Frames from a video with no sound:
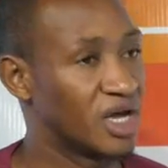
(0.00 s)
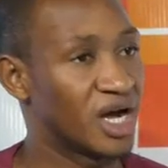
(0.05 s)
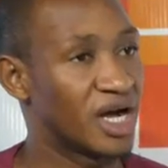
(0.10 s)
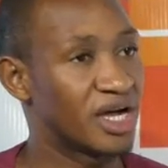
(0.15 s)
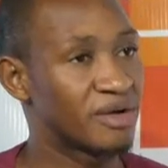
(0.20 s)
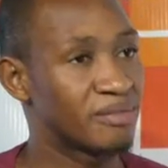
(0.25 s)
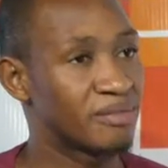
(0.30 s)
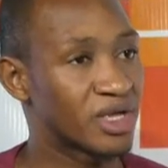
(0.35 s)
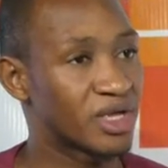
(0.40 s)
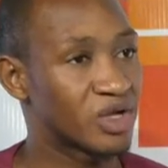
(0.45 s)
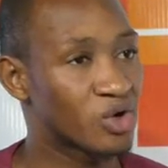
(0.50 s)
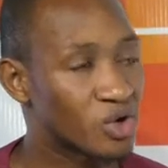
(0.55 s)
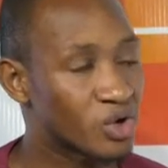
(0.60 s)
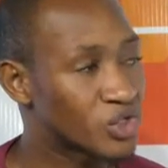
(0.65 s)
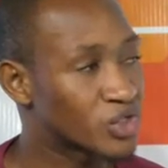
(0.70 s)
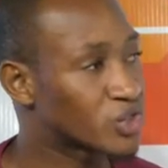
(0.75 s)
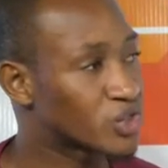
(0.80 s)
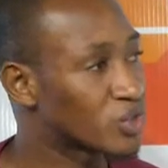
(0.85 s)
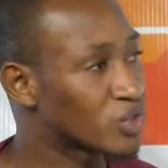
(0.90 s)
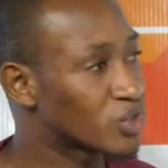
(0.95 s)
And my
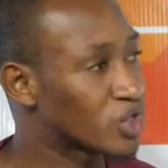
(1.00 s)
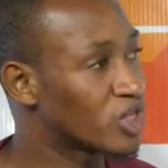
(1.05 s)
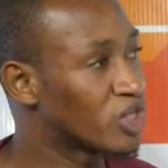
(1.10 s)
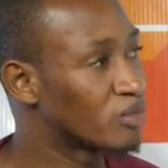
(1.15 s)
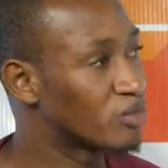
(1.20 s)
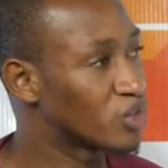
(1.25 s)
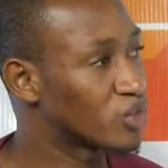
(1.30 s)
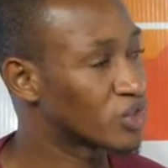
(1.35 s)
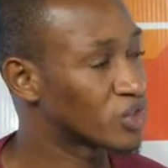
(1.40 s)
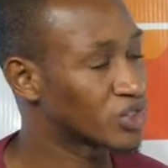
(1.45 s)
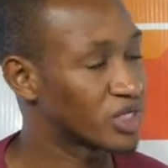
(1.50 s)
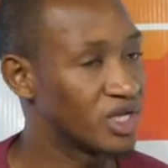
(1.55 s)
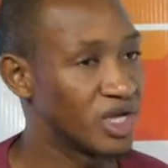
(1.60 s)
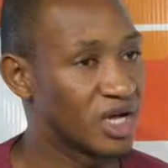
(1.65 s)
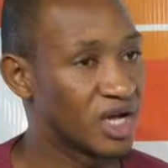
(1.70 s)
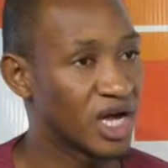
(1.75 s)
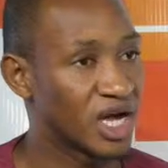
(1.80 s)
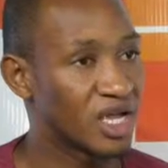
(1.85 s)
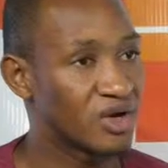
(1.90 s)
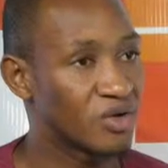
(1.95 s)
question to him was,
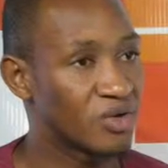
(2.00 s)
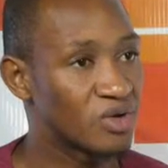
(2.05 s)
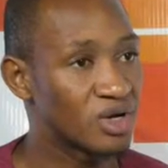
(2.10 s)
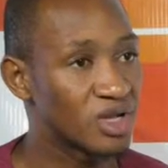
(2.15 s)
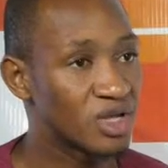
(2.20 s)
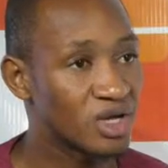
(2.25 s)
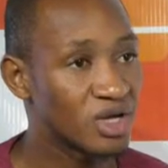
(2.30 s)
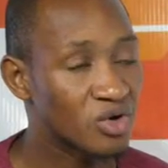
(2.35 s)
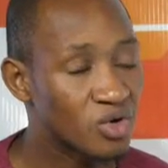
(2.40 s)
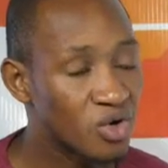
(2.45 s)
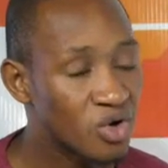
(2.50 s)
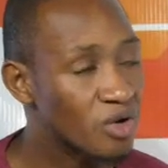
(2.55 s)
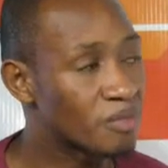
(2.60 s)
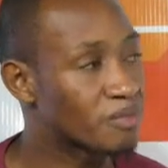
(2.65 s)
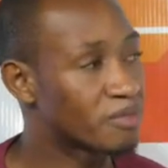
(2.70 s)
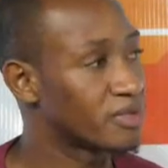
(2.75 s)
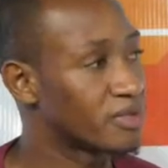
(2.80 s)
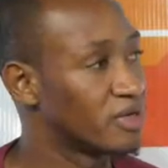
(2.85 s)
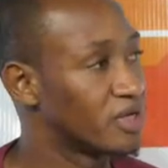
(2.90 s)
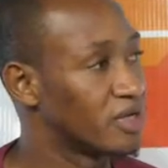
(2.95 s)
I only
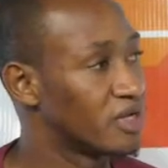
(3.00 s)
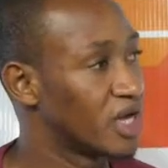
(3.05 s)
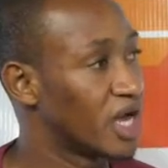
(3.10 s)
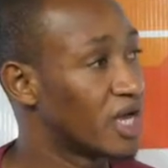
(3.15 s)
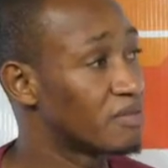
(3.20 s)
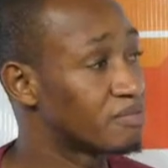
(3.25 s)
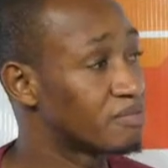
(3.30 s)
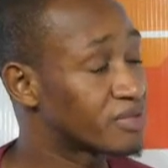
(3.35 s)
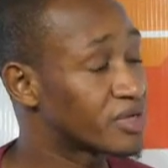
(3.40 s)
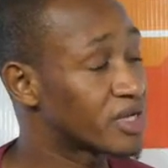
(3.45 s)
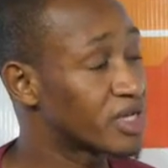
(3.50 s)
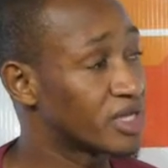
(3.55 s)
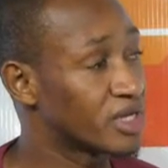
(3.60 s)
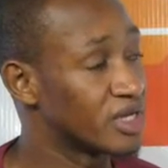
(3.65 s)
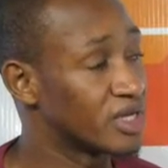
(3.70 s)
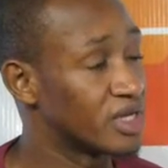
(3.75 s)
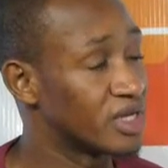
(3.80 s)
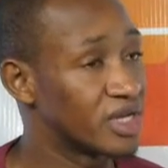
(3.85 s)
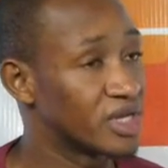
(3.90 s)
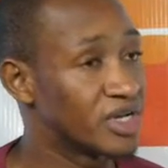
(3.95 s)
hope and pray
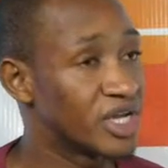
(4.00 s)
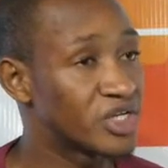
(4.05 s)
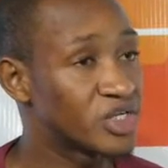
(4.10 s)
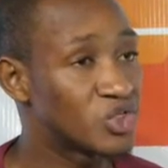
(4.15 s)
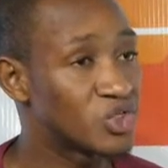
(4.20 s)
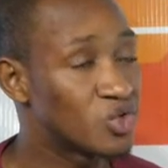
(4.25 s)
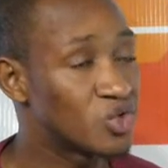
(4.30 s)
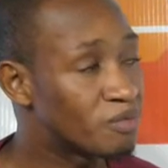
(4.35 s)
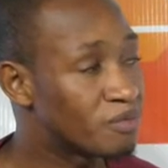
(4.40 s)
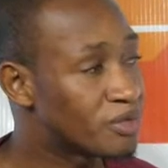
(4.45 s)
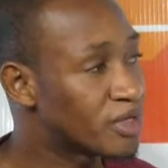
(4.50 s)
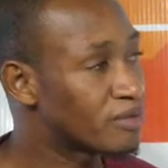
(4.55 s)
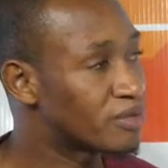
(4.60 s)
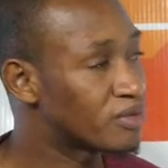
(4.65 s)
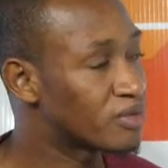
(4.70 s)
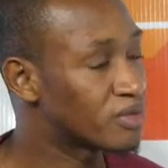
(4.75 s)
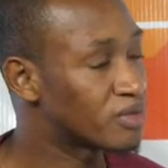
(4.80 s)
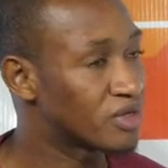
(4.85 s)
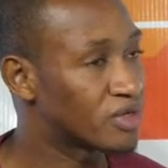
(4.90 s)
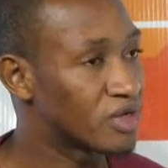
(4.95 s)
that you
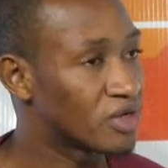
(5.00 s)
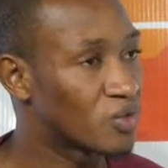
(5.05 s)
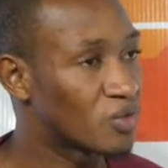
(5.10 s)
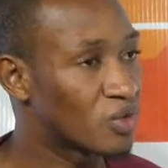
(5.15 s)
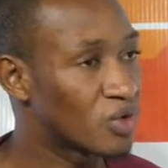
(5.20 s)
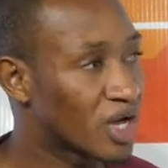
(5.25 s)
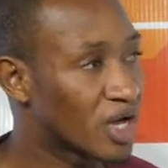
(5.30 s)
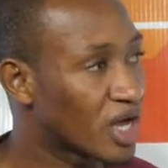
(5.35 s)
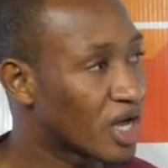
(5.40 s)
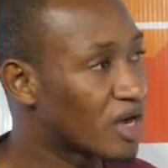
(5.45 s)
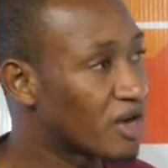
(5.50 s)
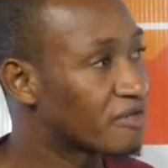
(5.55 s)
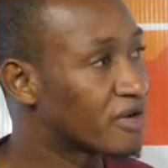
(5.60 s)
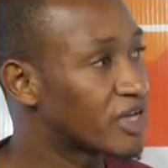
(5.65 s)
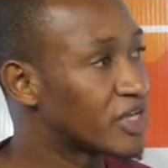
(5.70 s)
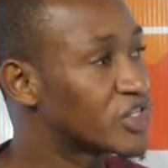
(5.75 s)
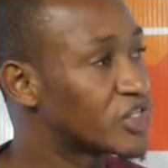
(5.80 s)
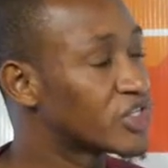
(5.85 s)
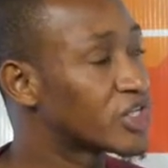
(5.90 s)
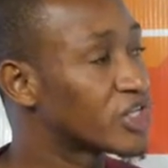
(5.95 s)
people will have
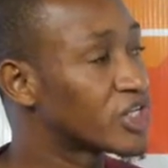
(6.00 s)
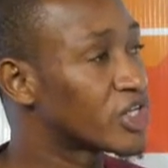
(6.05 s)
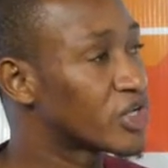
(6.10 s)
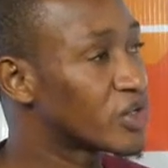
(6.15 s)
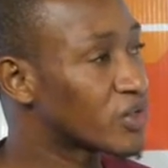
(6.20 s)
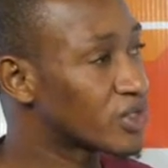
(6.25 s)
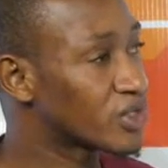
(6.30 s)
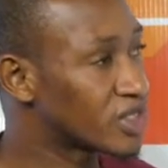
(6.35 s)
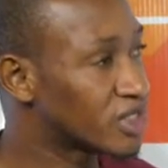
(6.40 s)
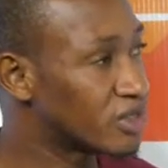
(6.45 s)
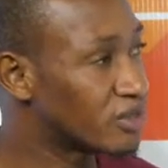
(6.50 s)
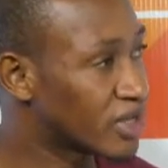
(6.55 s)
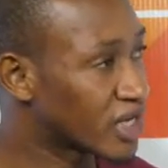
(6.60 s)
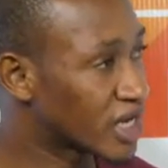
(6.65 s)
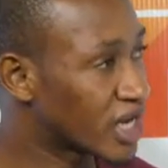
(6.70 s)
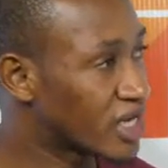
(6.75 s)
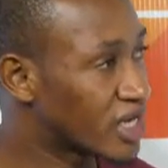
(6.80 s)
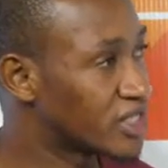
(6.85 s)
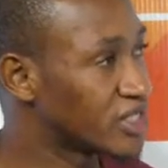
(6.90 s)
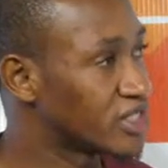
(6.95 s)
a security
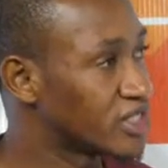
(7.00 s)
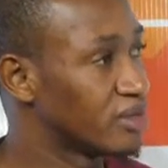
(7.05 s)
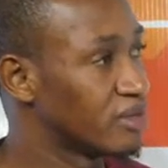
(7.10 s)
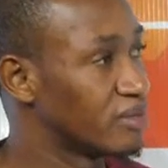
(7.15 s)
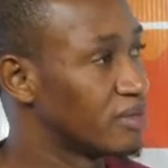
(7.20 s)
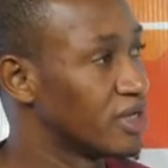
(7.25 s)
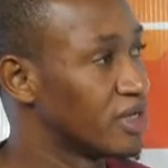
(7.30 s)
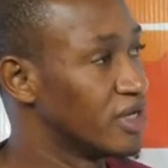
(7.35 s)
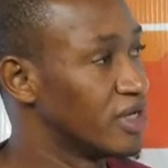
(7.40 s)
mechanism